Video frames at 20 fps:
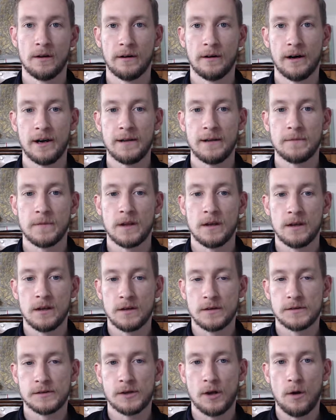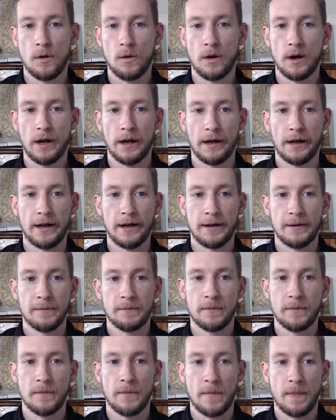All right. So
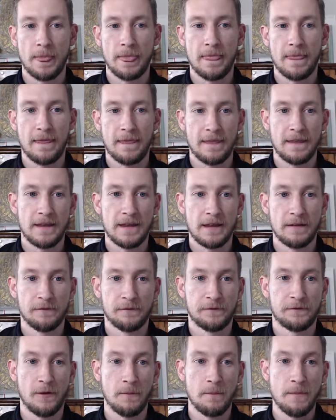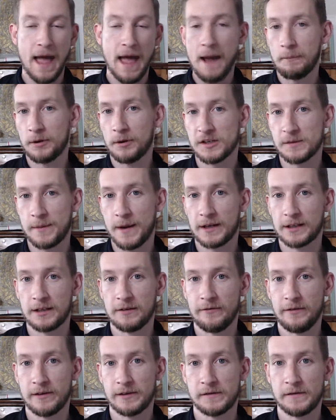from that
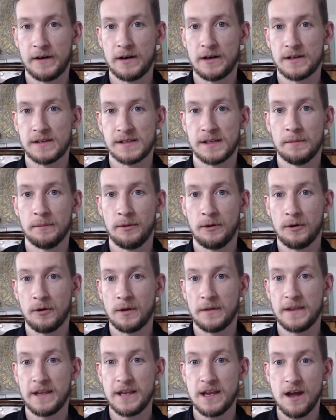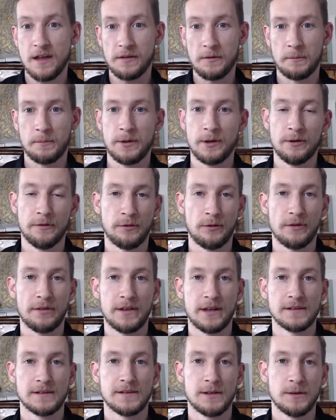perspective, it's very simple. The other beautiful
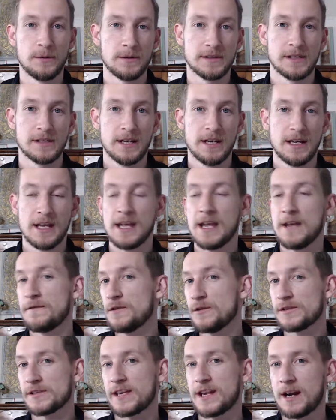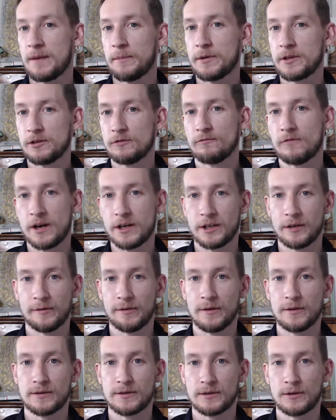thing too is if you set up and you run your
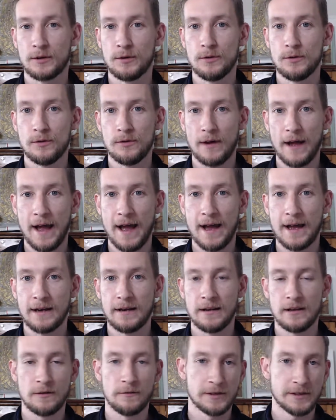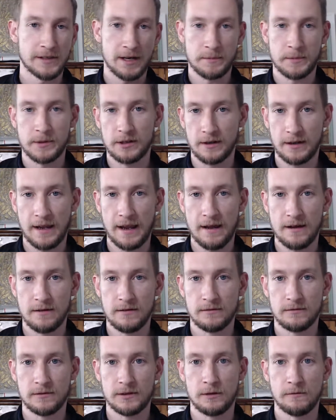first Google ad, you set up your
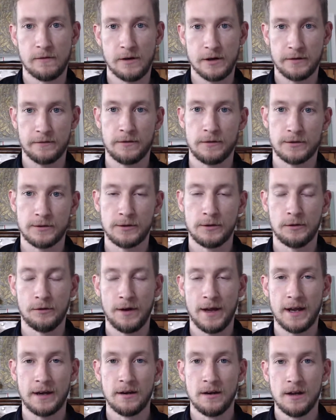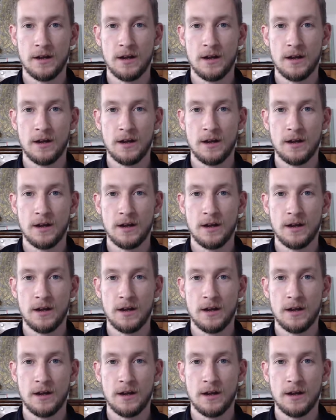account, you run your first Google ad,